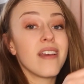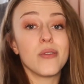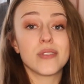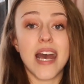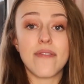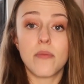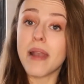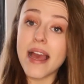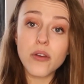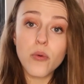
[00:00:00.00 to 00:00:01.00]
I also have a
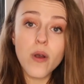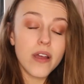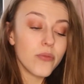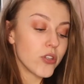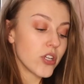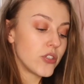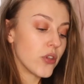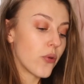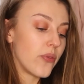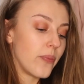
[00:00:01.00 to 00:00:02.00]
black one which I
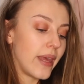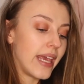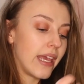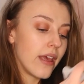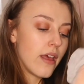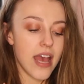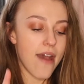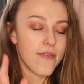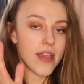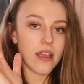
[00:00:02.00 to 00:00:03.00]
took with me,
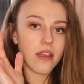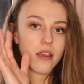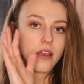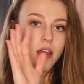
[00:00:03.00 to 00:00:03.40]
having